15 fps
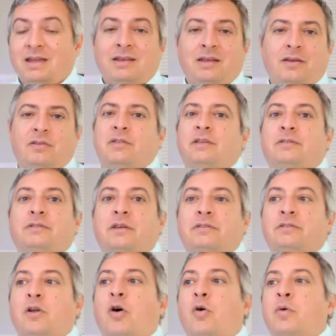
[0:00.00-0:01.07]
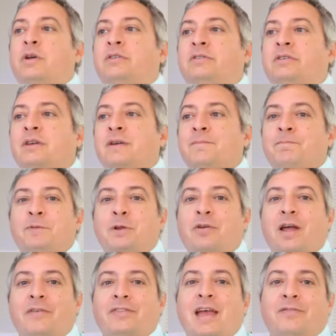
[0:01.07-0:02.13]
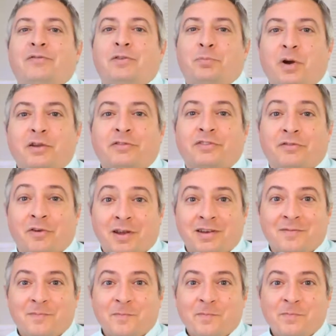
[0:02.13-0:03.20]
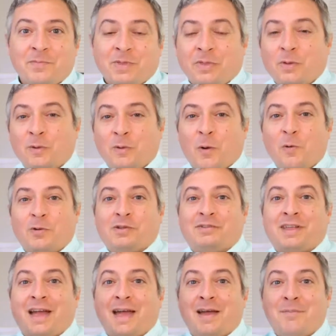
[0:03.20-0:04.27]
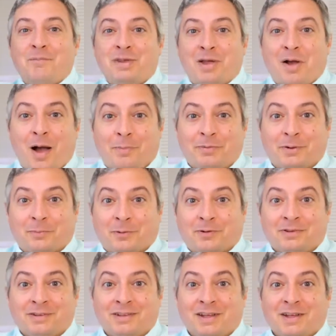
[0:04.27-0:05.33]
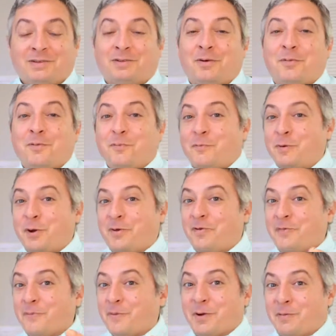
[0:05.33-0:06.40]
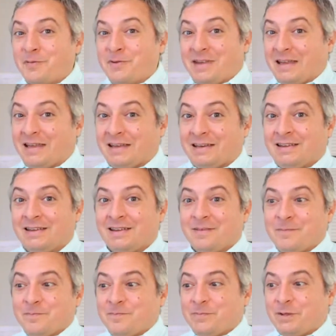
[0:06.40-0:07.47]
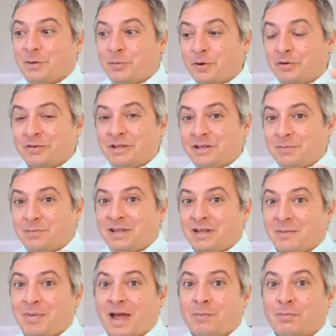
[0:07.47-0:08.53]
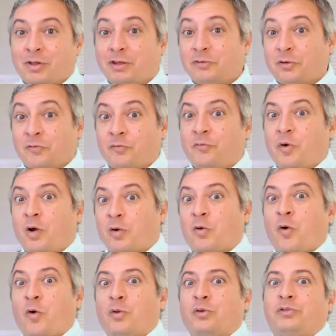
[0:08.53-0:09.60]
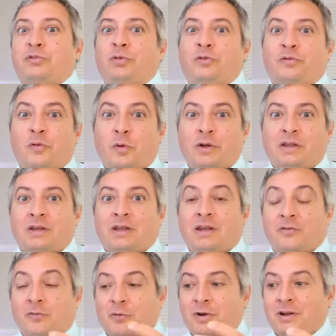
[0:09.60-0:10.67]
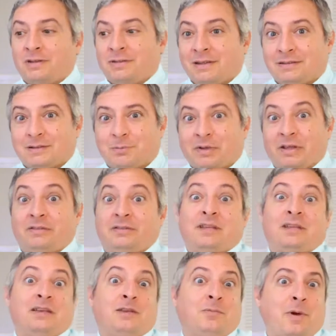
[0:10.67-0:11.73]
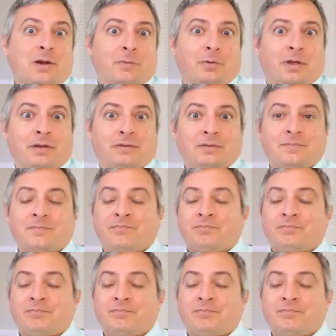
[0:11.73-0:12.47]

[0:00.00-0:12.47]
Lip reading: And this doesn't always, you don't have to have depression, right? The goal is to be optimal. So we don't need, we don't need to be in a bad place. Our goal is to avoid it. And if we're in a decent place, to get in a better place.